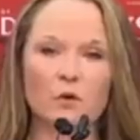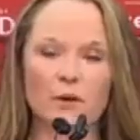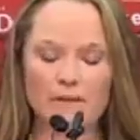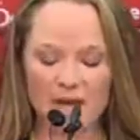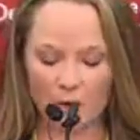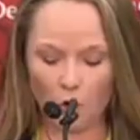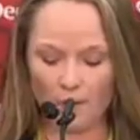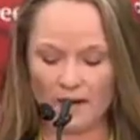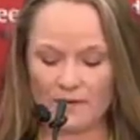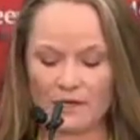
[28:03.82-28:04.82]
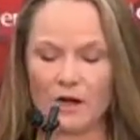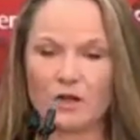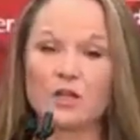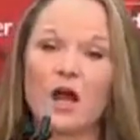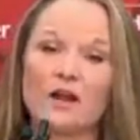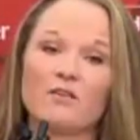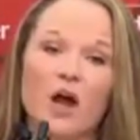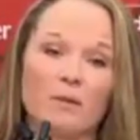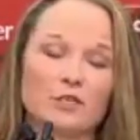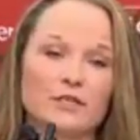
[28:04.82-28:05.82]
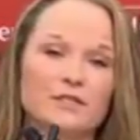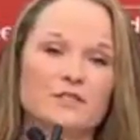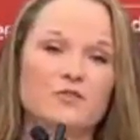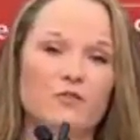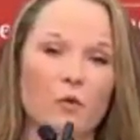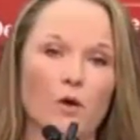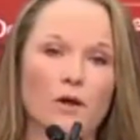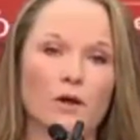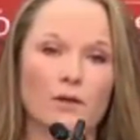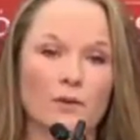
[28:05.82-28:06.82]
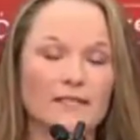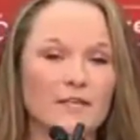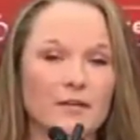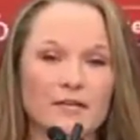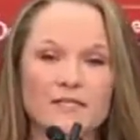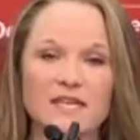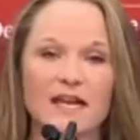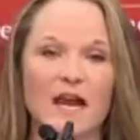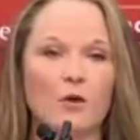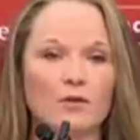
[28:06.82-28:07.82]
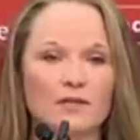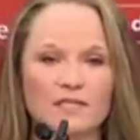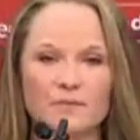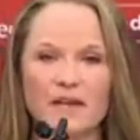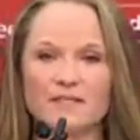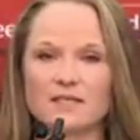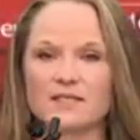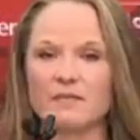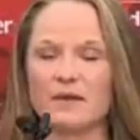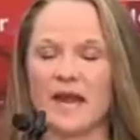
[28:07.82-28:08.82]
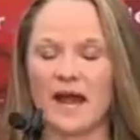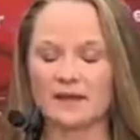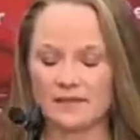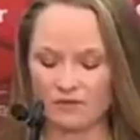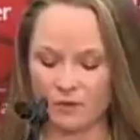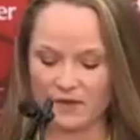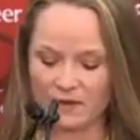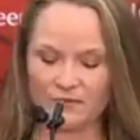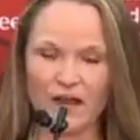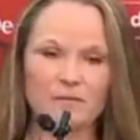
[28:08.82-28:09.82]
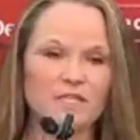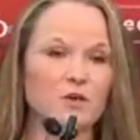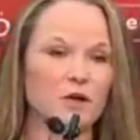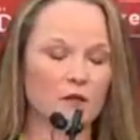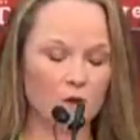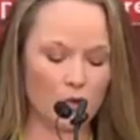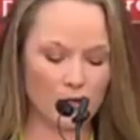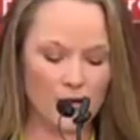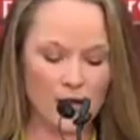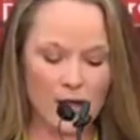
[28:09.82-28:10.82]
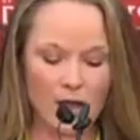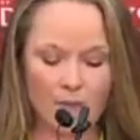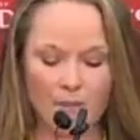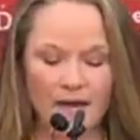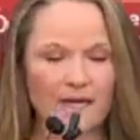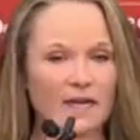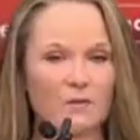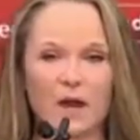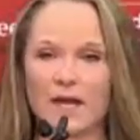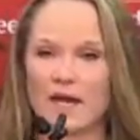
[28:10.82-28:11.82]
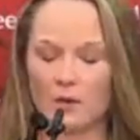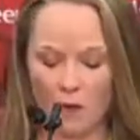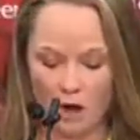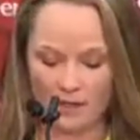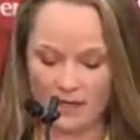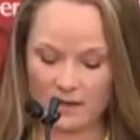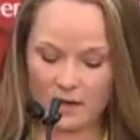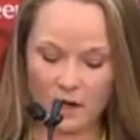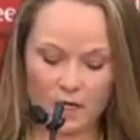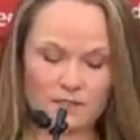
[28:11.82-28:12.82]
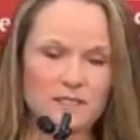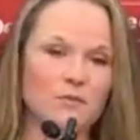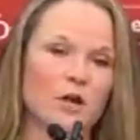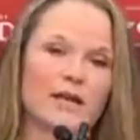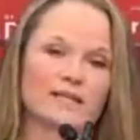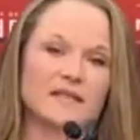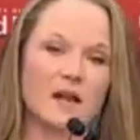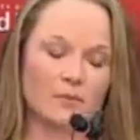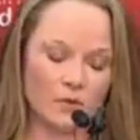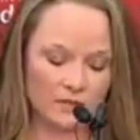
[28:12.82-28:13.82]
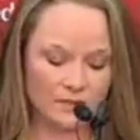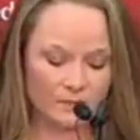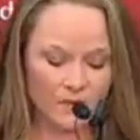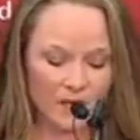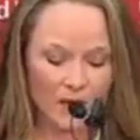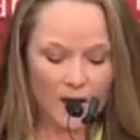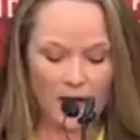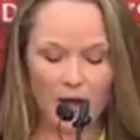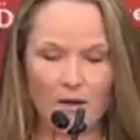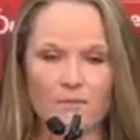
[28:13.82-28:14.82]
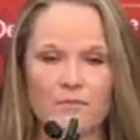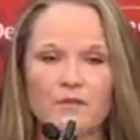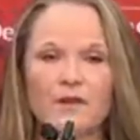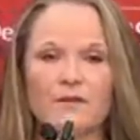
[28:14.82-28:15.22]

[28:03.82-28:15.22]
will remain open and there are a lot of options for Red Deerians to get out in these spaces and be active with their families or alone. Biking, running, and walking are some great examples. Um,